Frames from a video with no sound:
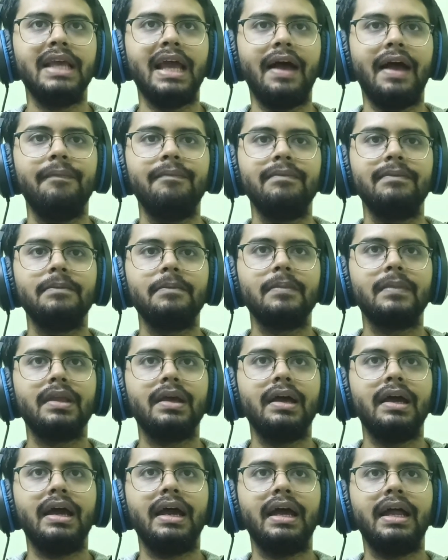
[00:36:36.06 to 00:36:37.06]
yeah,
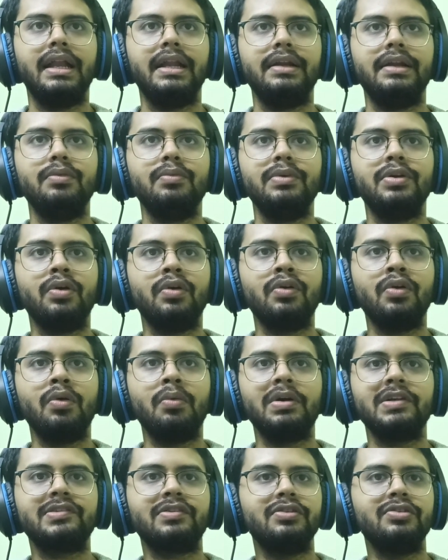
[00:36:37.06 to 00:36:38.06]
and we don't
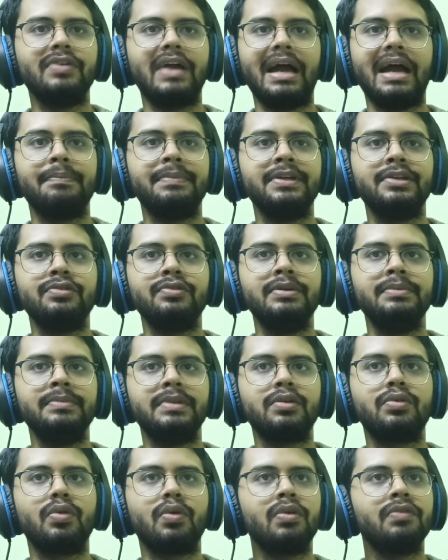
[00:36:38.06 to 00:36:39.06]
know what's going to happen to
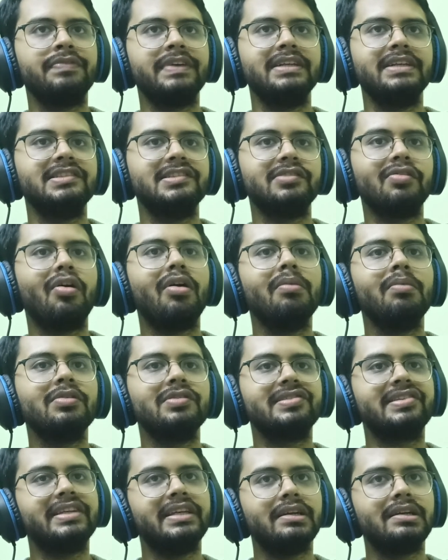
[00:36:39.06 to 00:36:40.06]
him. The chronophage is
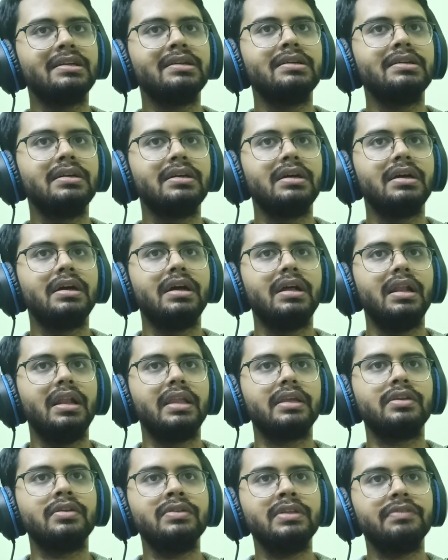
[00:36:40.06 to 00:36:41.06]
almost here.
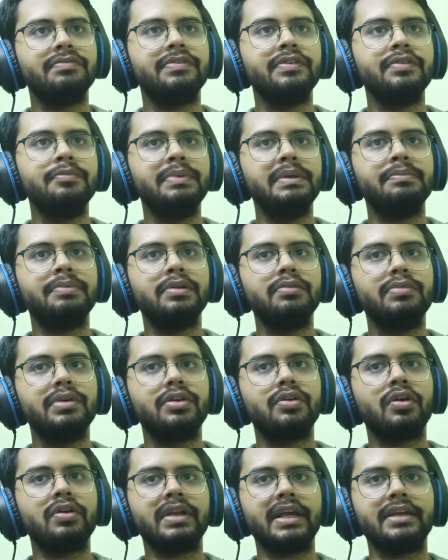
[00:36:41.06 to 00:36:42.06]
Like, you know, the few people
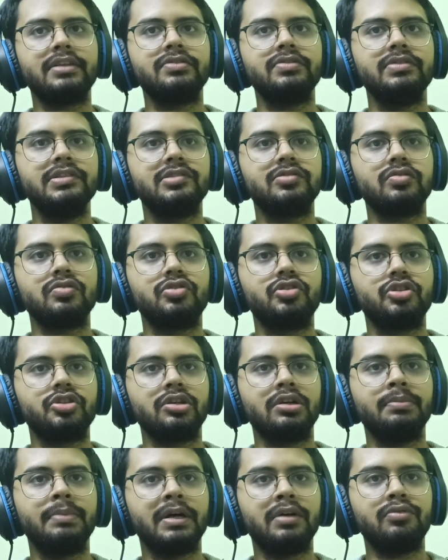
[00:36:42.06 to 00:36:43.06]
we're not actually so
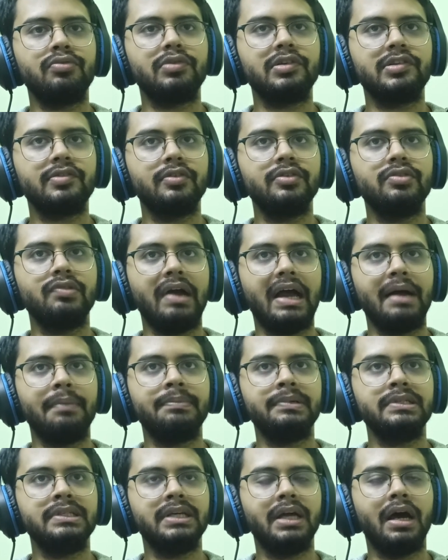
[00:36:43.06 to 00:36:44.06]
sure about what's going to
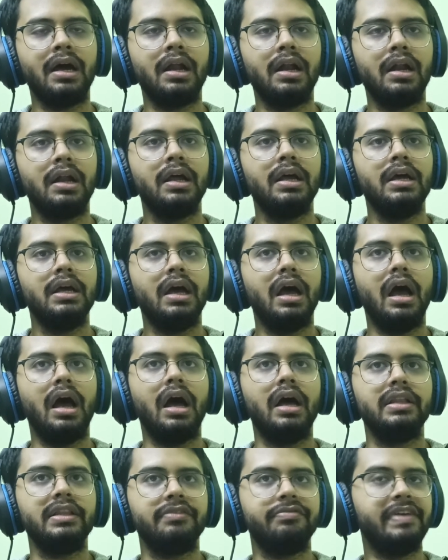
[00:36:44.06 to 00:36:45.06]
happen are
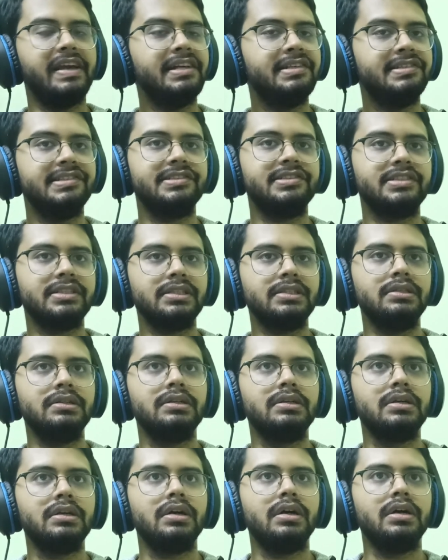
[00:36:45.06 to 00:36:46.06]
the fake
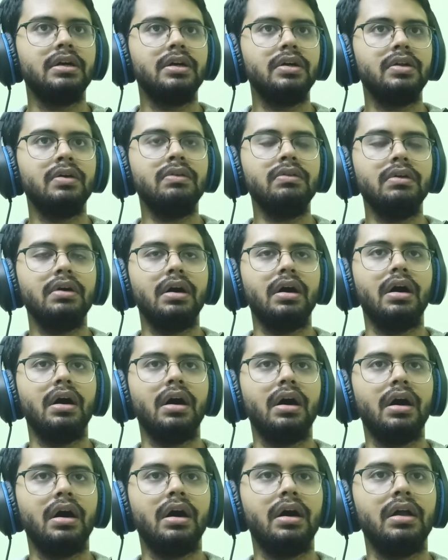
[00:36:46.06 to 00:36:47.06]
sister, you know,
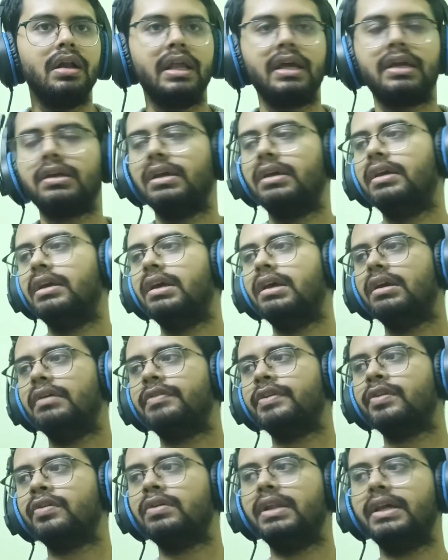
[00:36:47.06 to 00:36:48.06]
like,
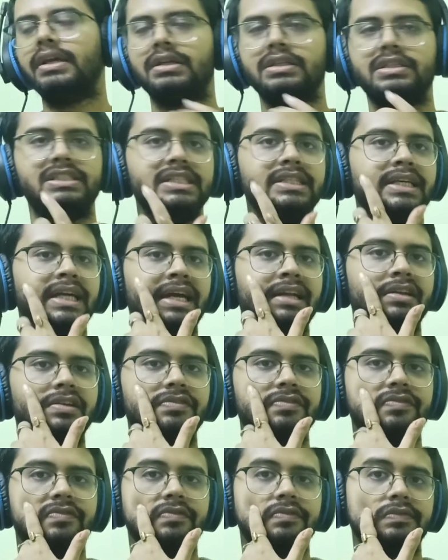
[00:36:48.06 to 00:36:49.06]
even though like Jin kind
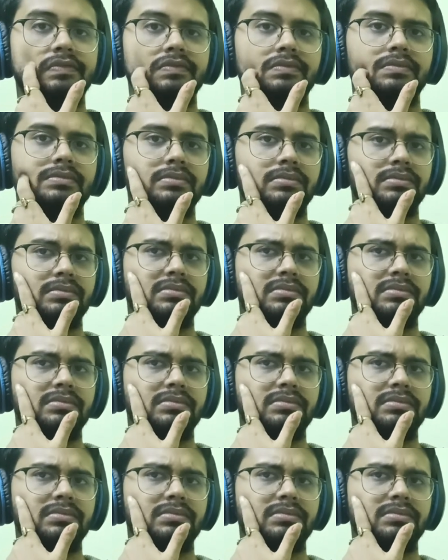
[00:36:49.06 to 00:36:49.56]
of,